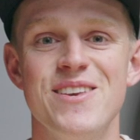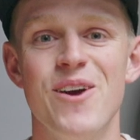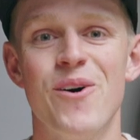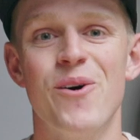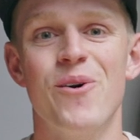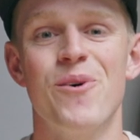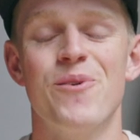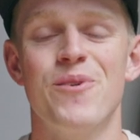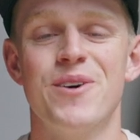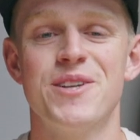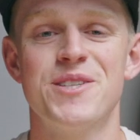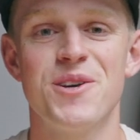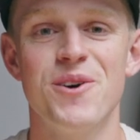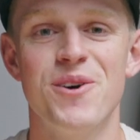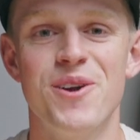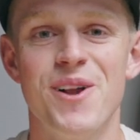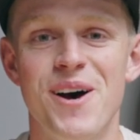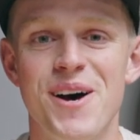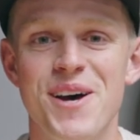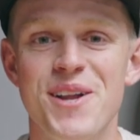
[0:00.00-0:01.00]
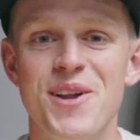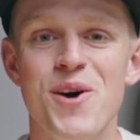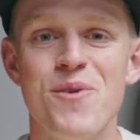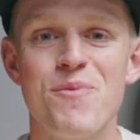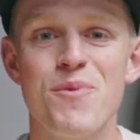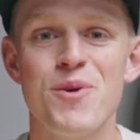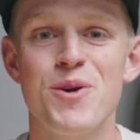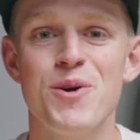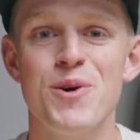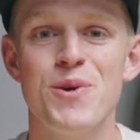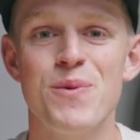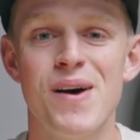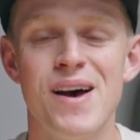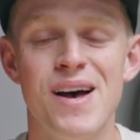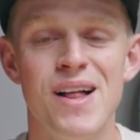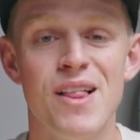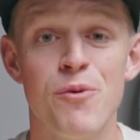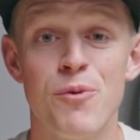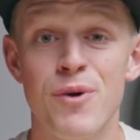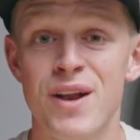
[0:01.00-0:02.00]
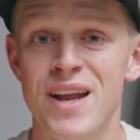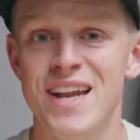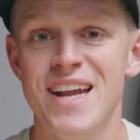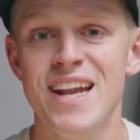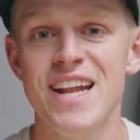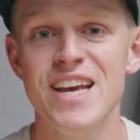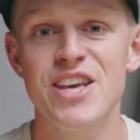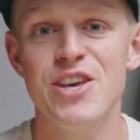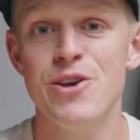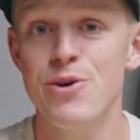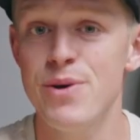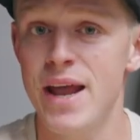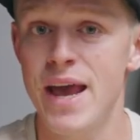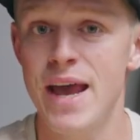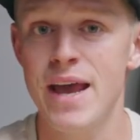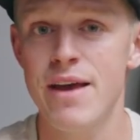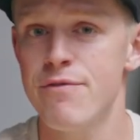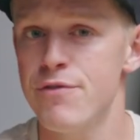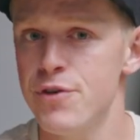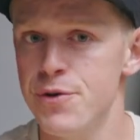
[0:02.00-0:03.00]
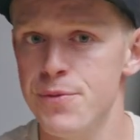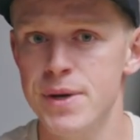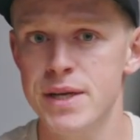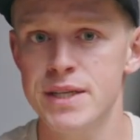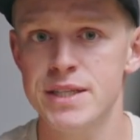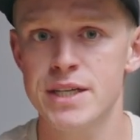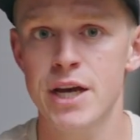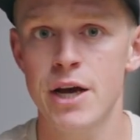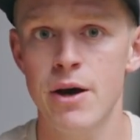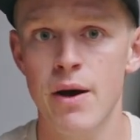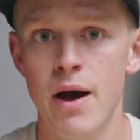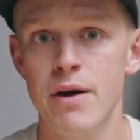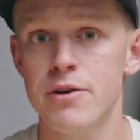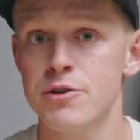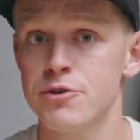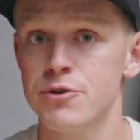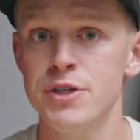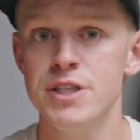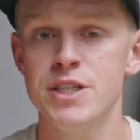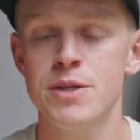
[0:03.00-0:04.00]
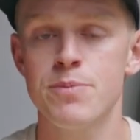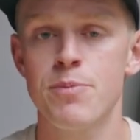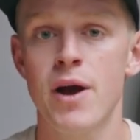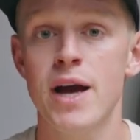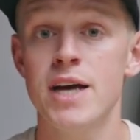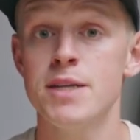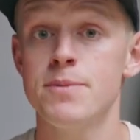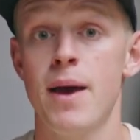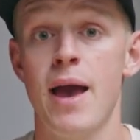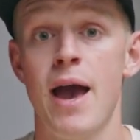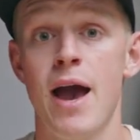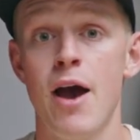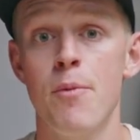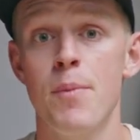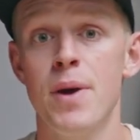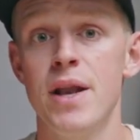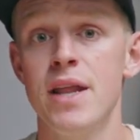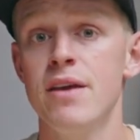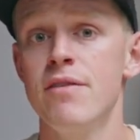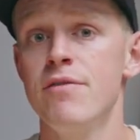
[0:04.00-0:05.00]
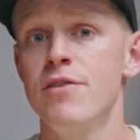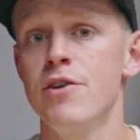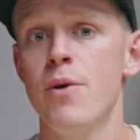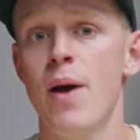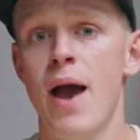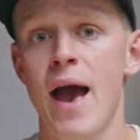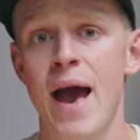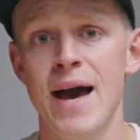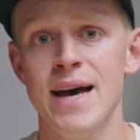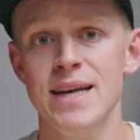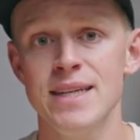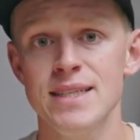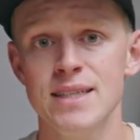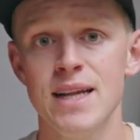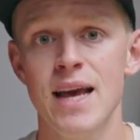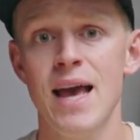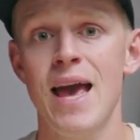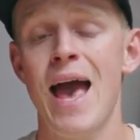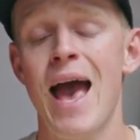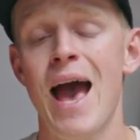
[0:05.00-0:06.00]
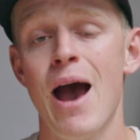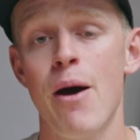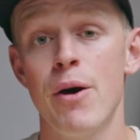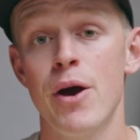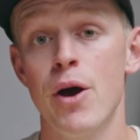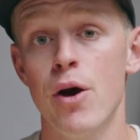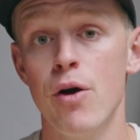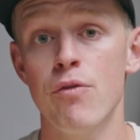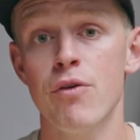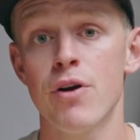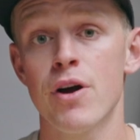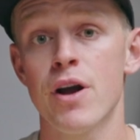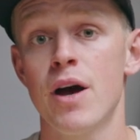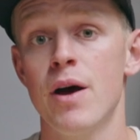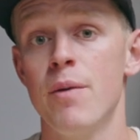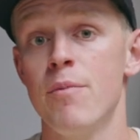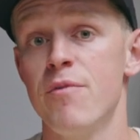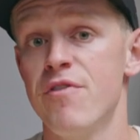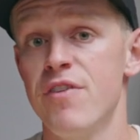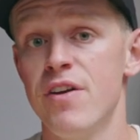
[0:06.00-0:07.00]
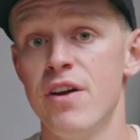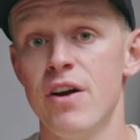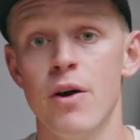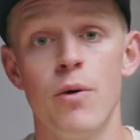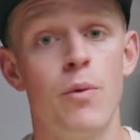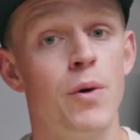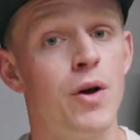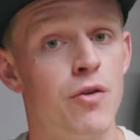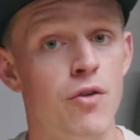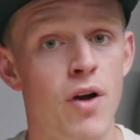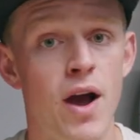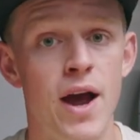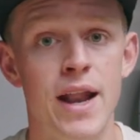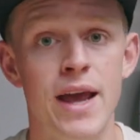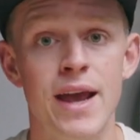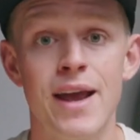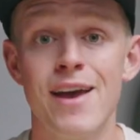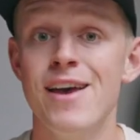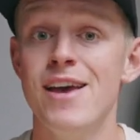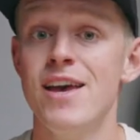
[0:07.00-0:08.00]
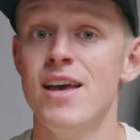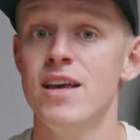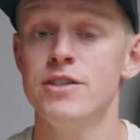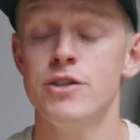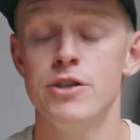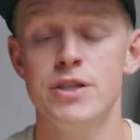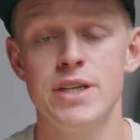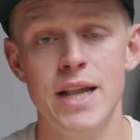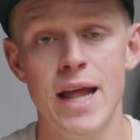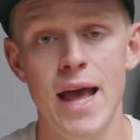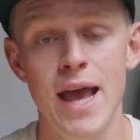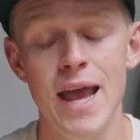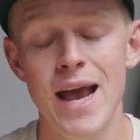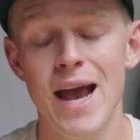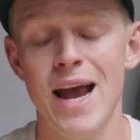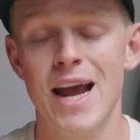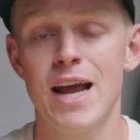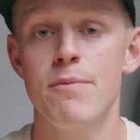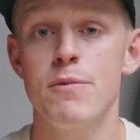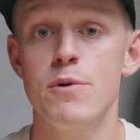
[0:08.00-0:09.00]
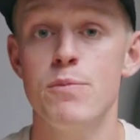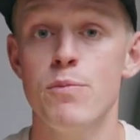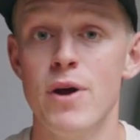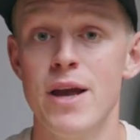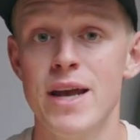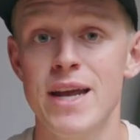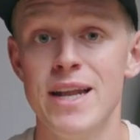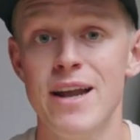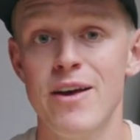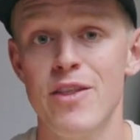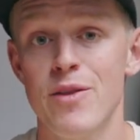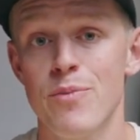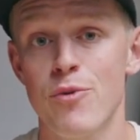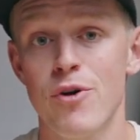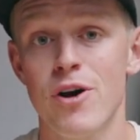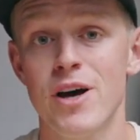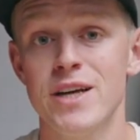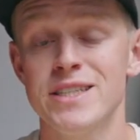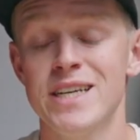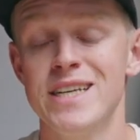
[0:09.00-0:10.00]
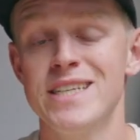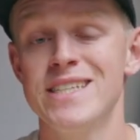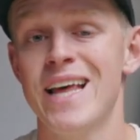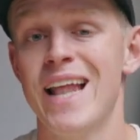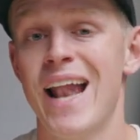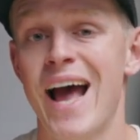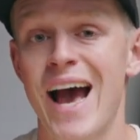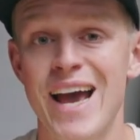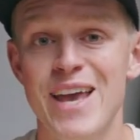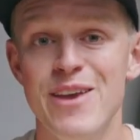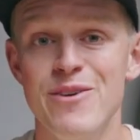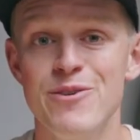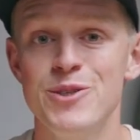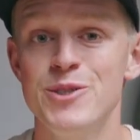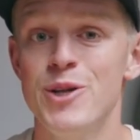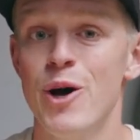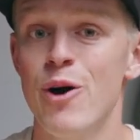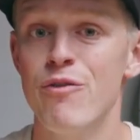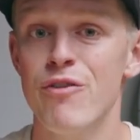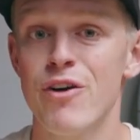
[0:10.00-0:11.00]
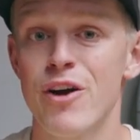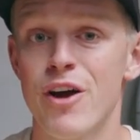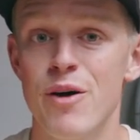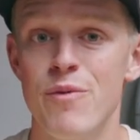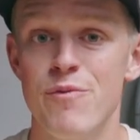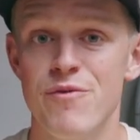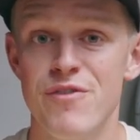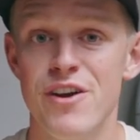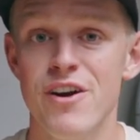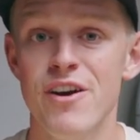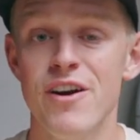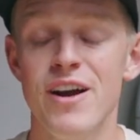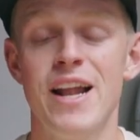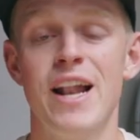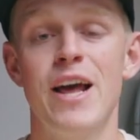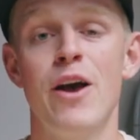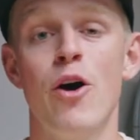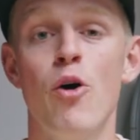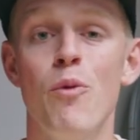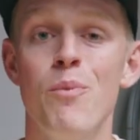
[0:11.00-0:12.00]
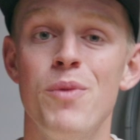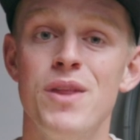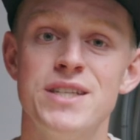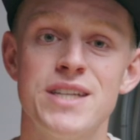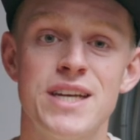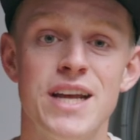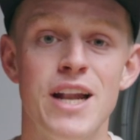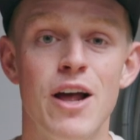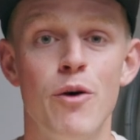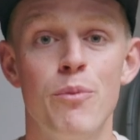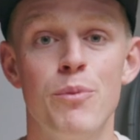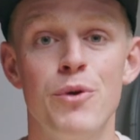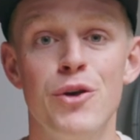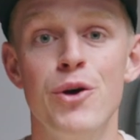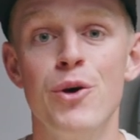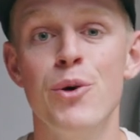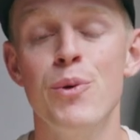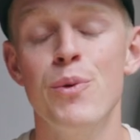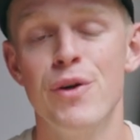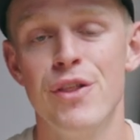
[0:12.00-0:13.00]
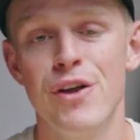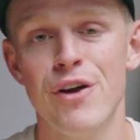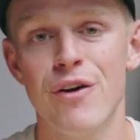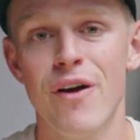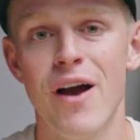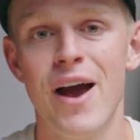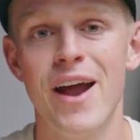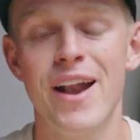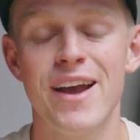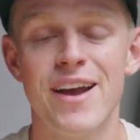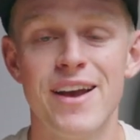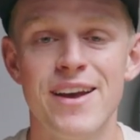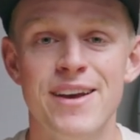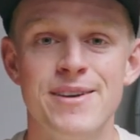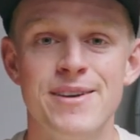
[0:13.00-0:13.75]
Yo, what's going on? Hope you're doing well. When I did a Q&A a few weeks ago, I was really surprised by how many of you asked how I overcome fear when riding. So today, I'm gonna be breaking down the process that I use to overcome fear, and I hope this can help you with your riding.